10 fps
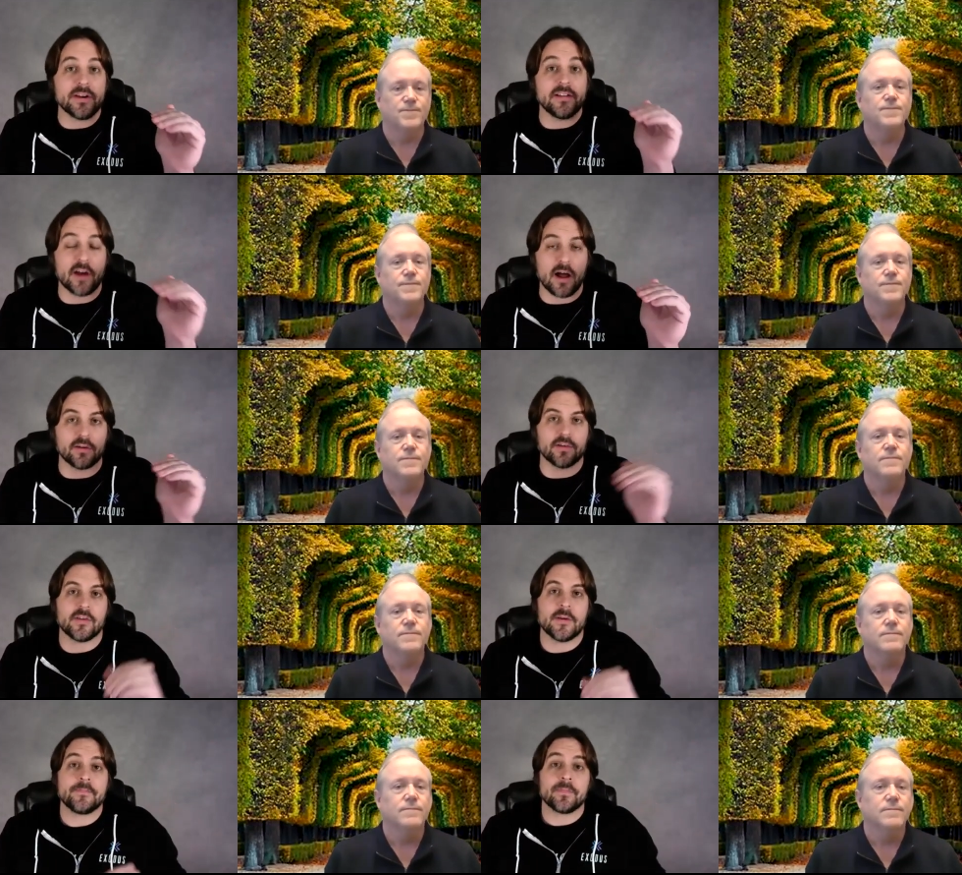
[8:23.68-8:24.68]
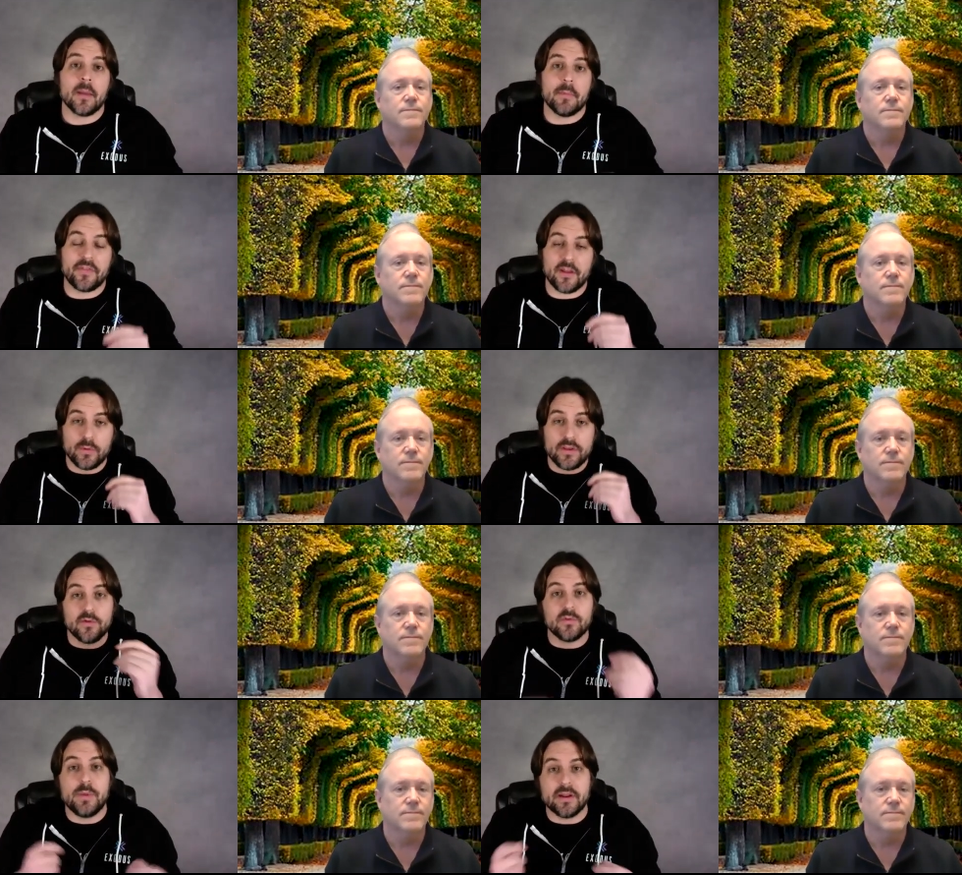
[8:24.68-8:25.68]
Speaker 1: in dollars but then we
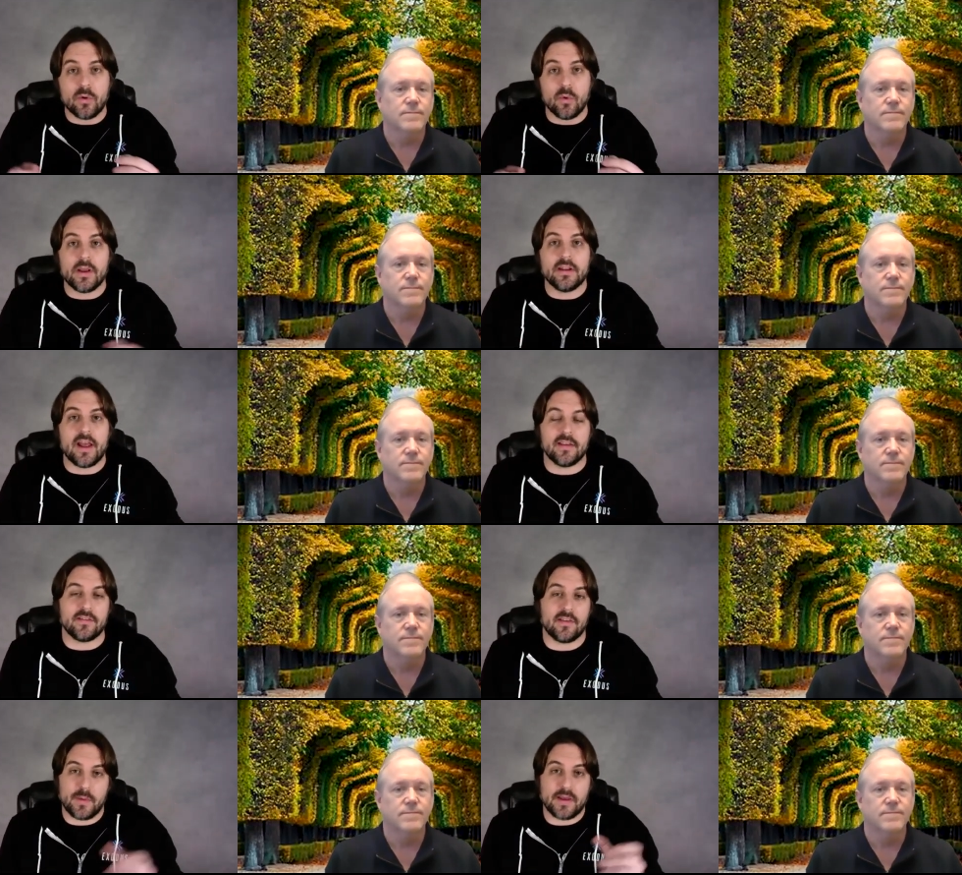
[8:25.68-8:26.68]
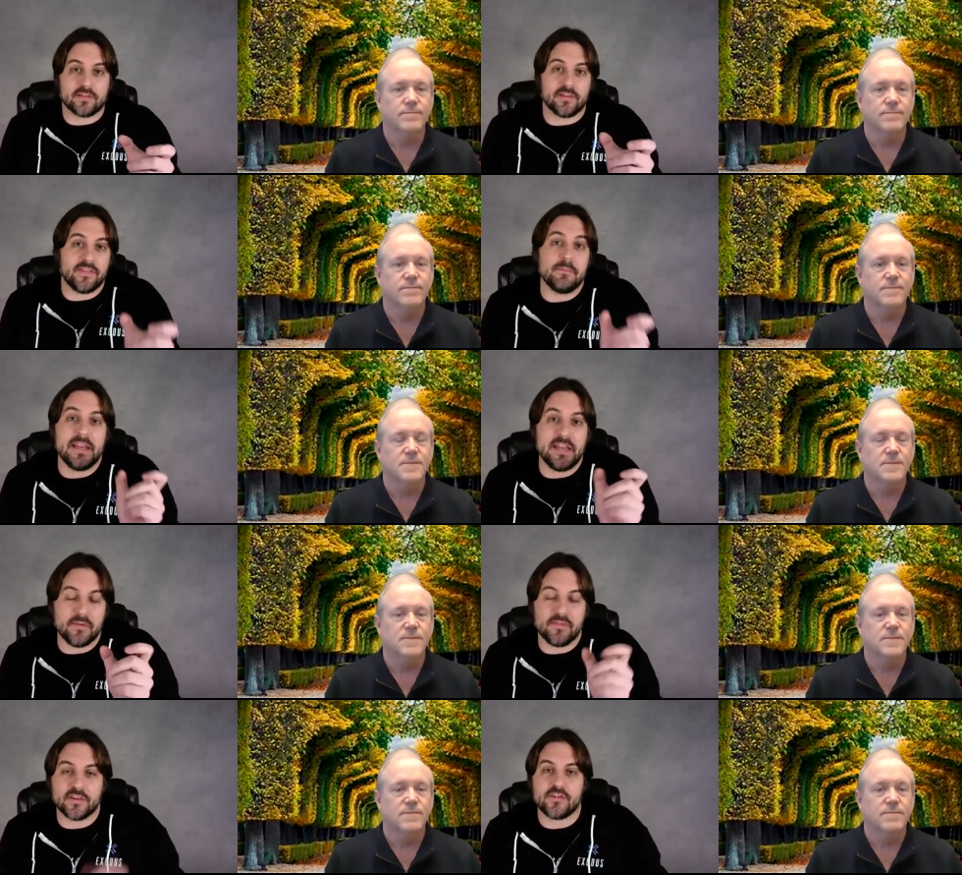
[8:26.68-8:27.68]
use Bitcoin as, as basically the medium
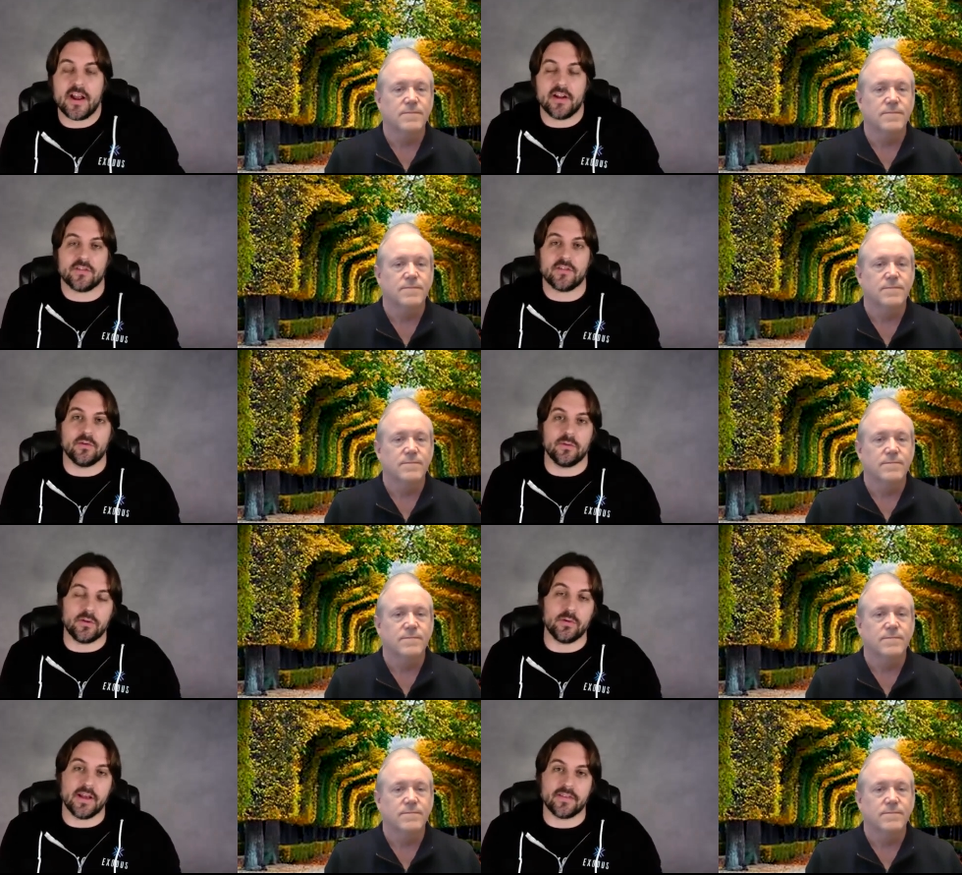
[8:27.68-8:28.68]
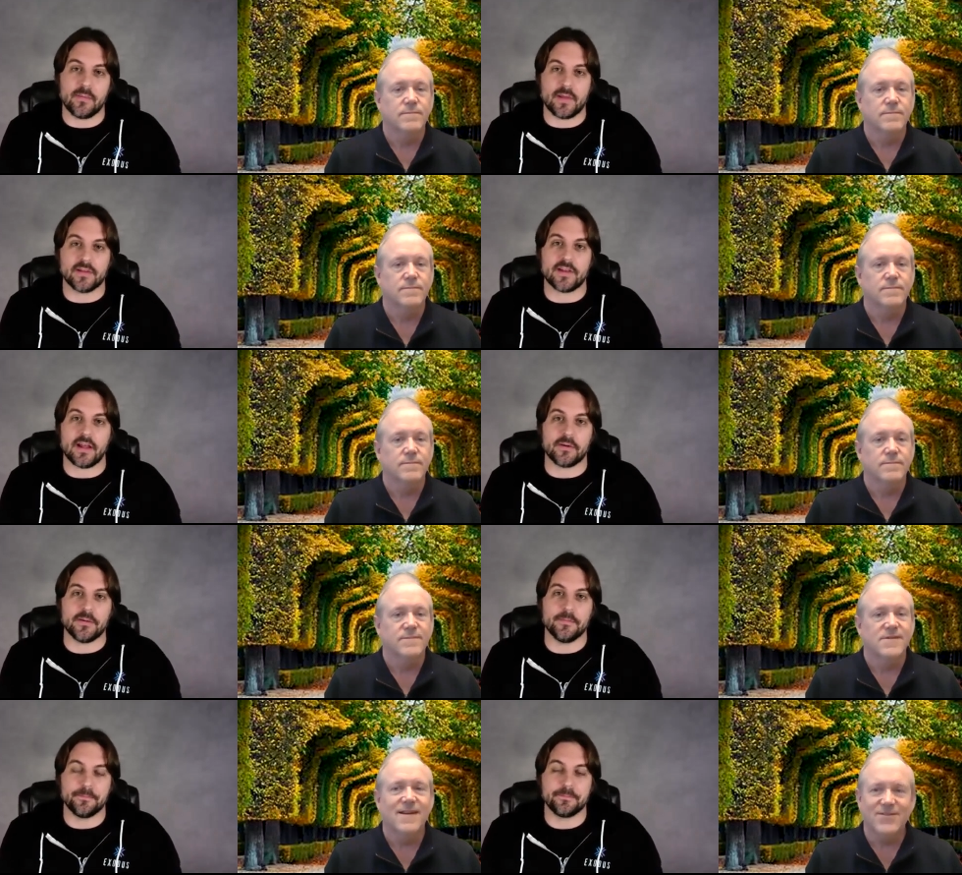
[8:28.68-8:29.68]
of exchange to, to get them that salary.
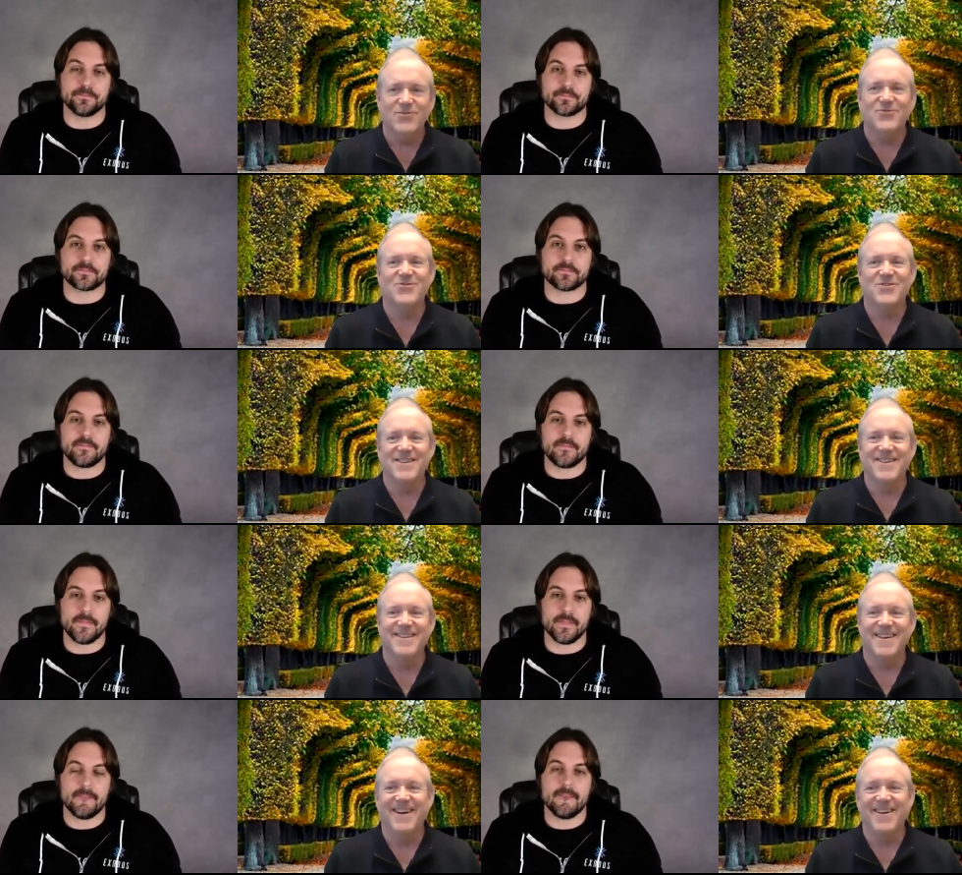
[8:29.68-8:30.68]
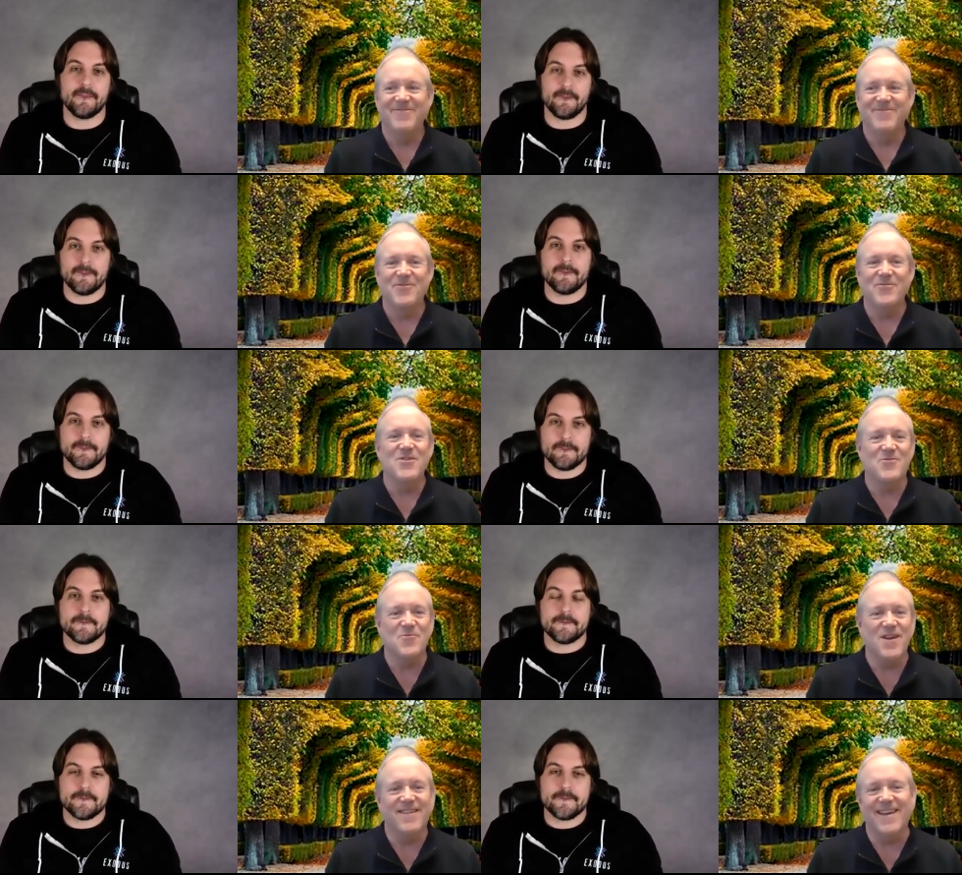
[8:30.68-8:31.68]
Speaker 2: That's interesting. Um, so each
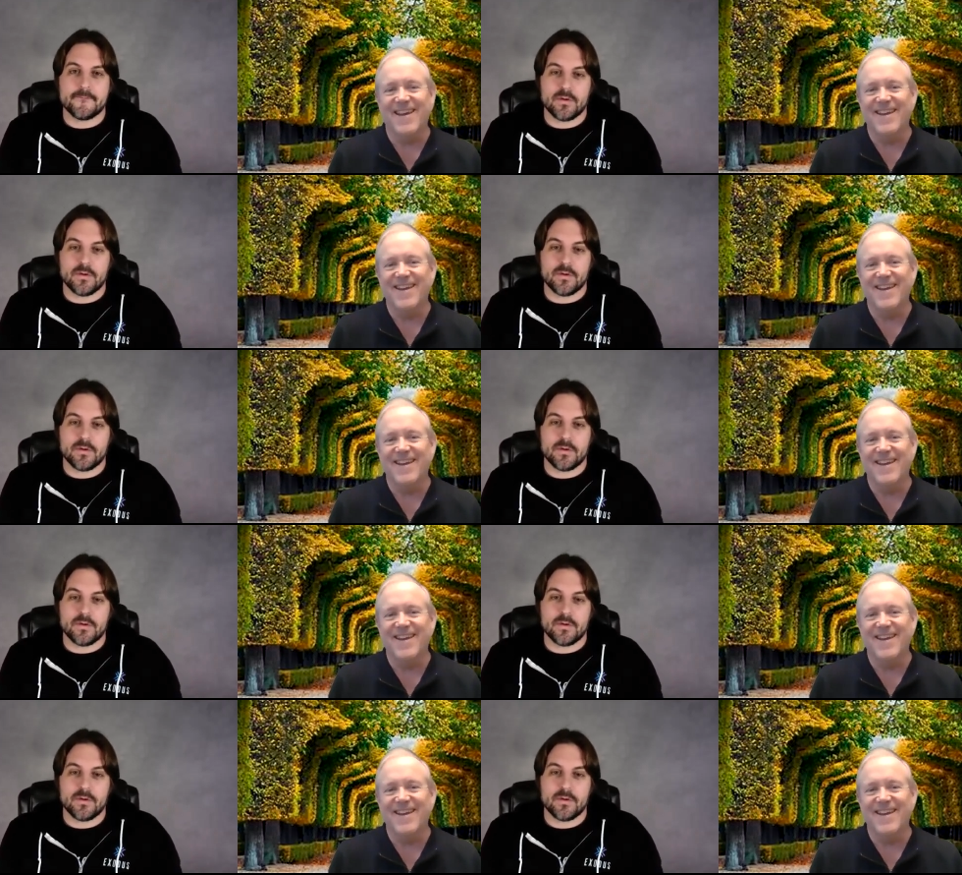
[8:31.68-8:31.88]
week they